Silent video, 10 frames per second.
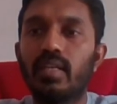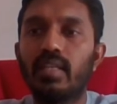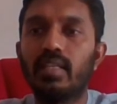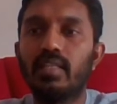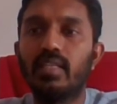
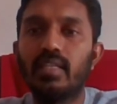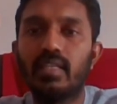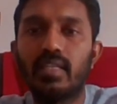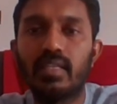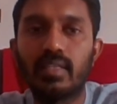in
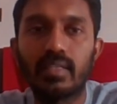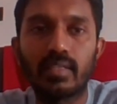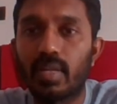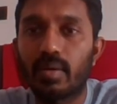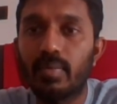here,
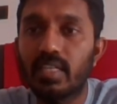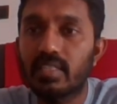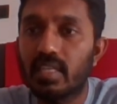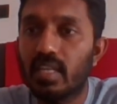black plays king